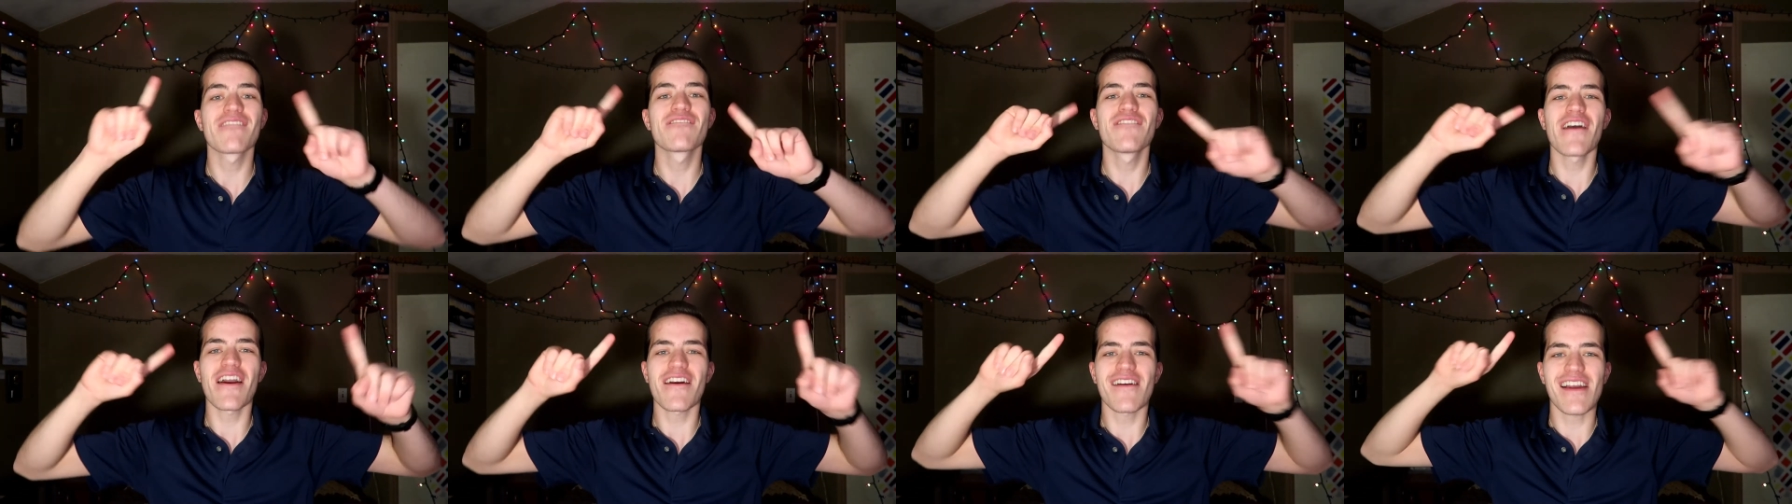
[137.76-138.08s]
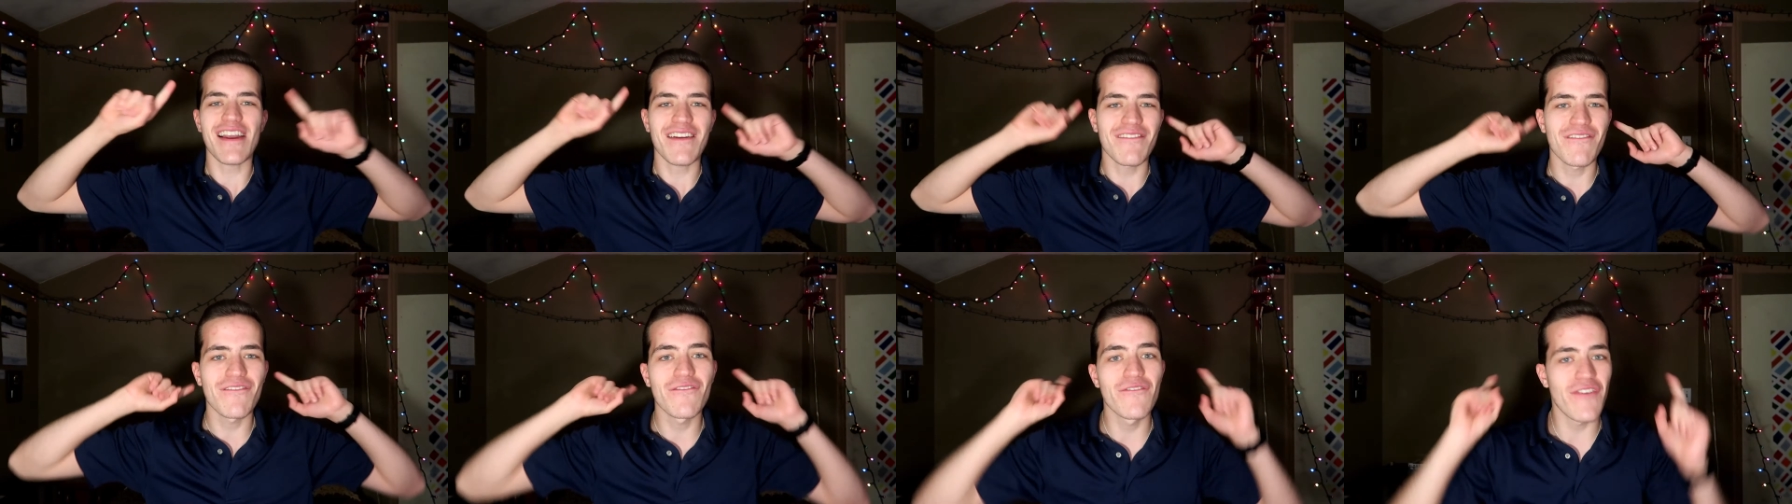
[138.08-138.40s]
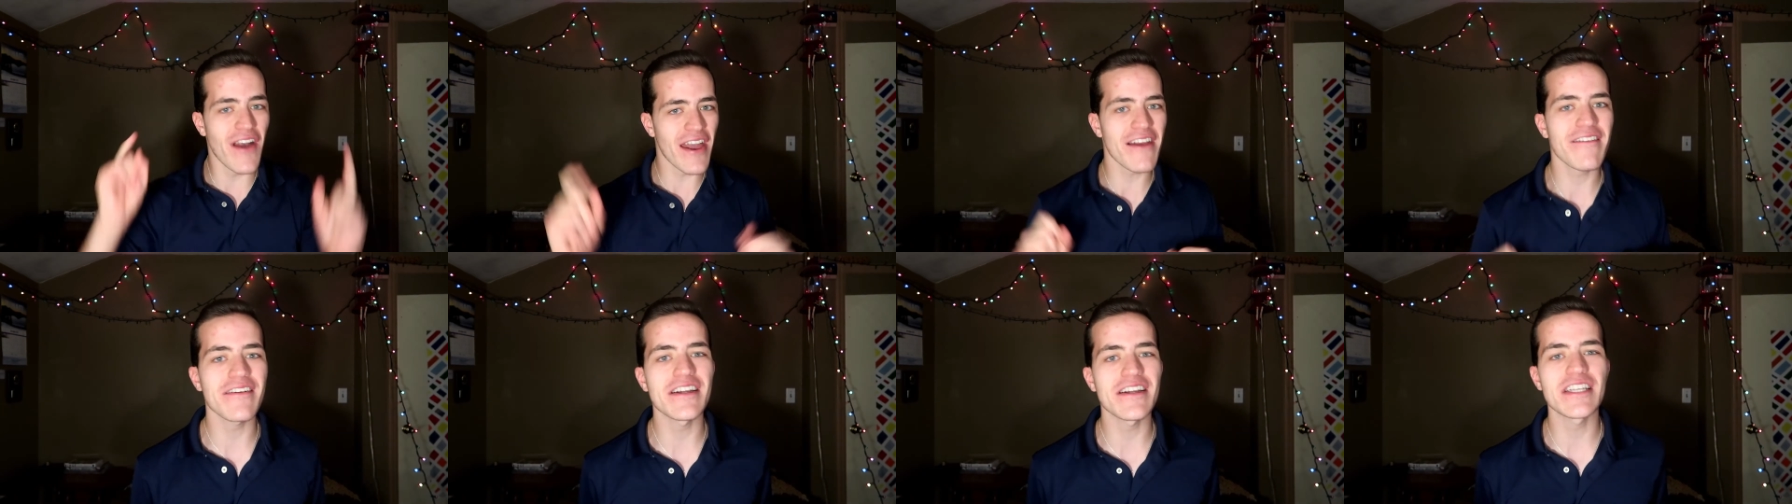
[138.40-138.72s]
very,
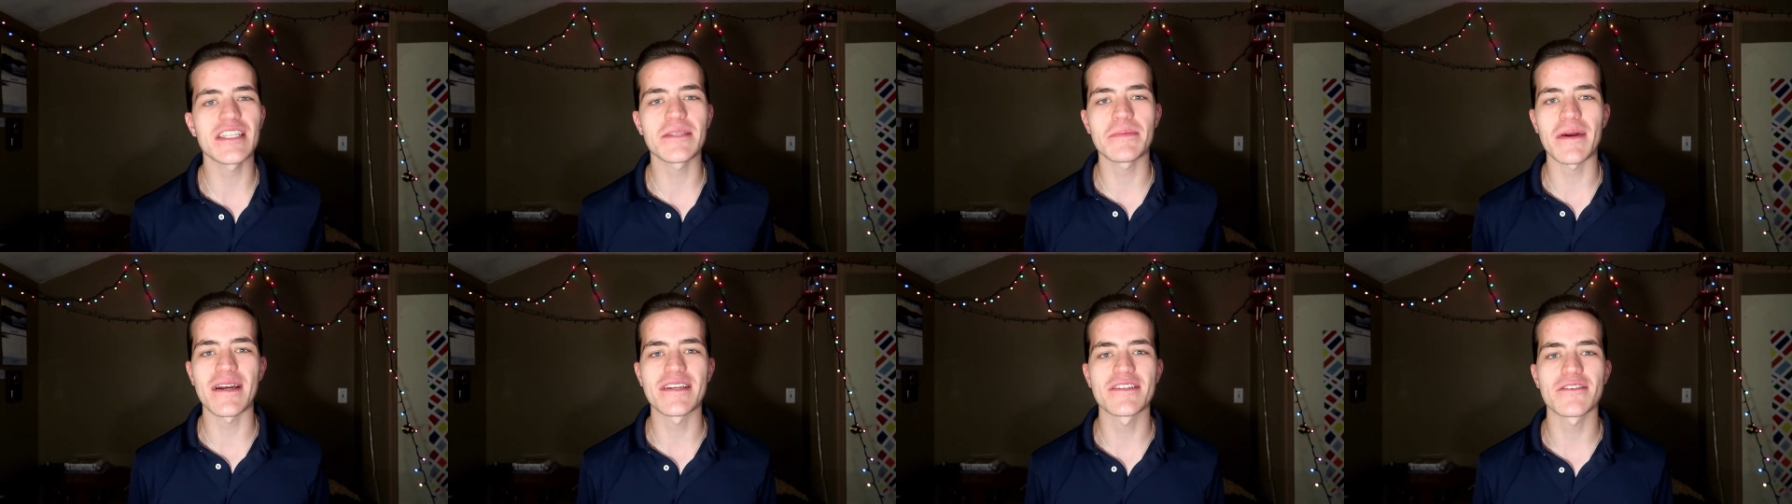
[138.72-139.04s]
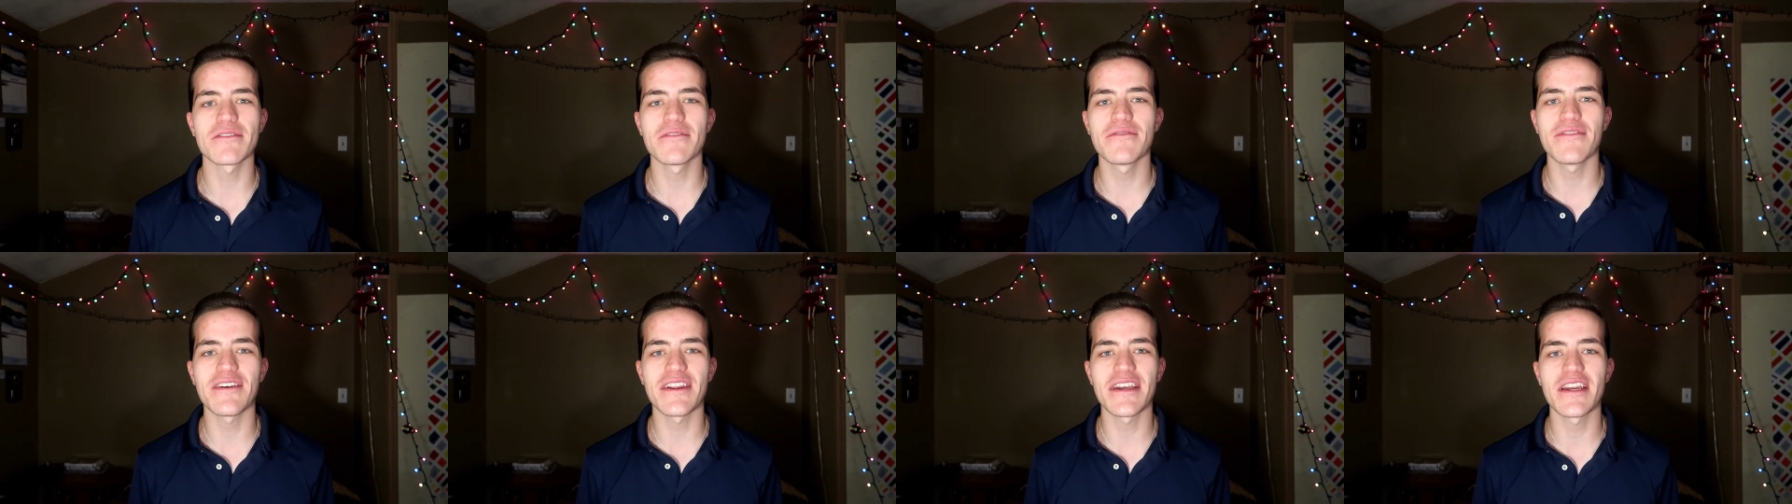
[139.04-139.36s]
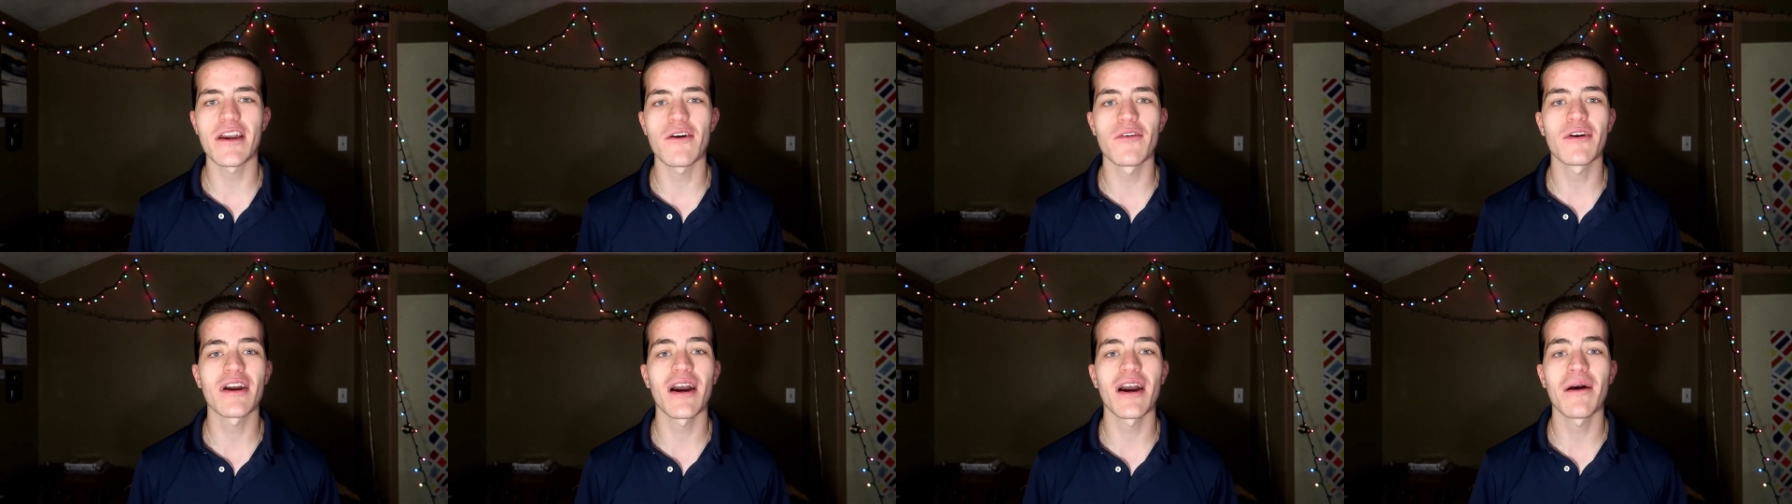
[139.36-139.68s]
very special
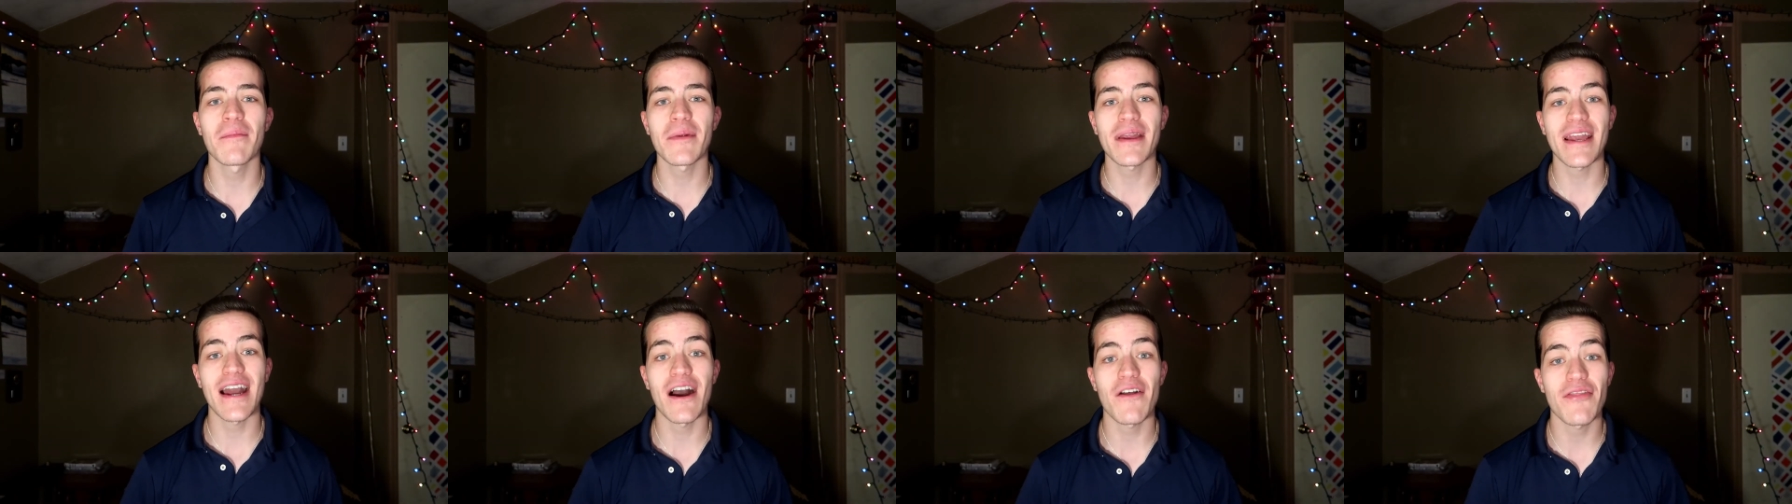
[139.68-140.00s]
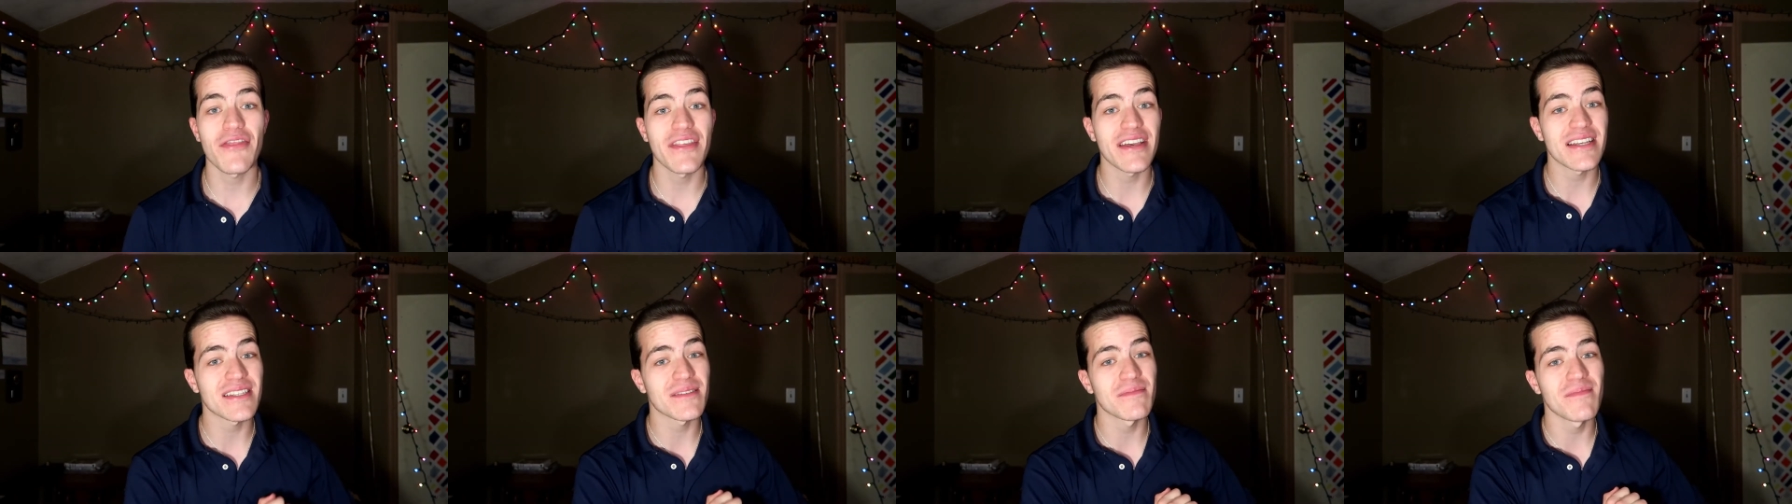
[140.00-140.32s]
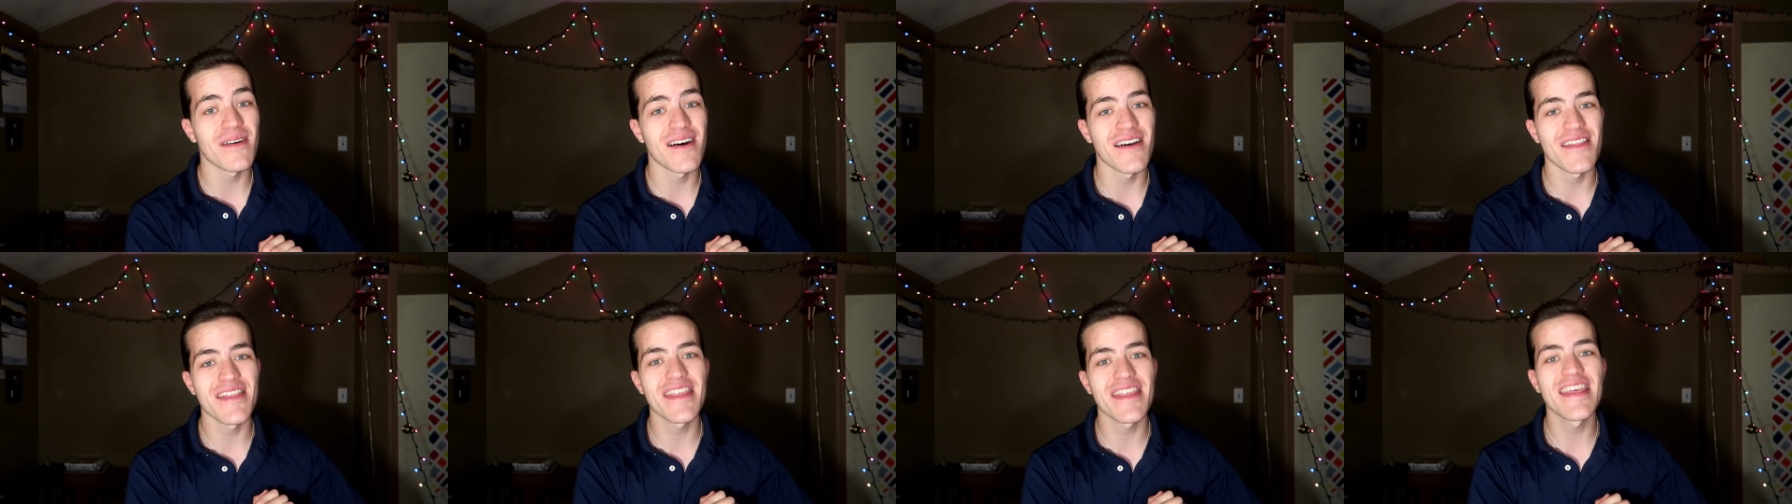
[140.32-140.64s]
video coming out this
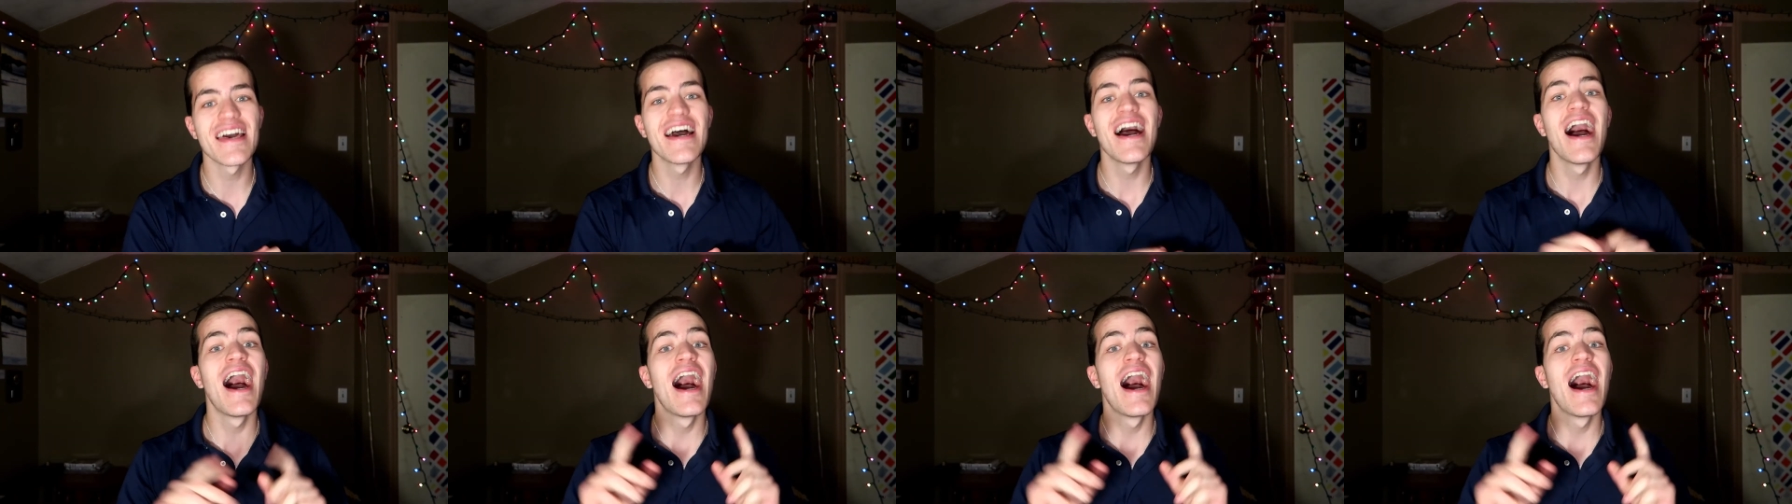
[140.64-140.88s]
month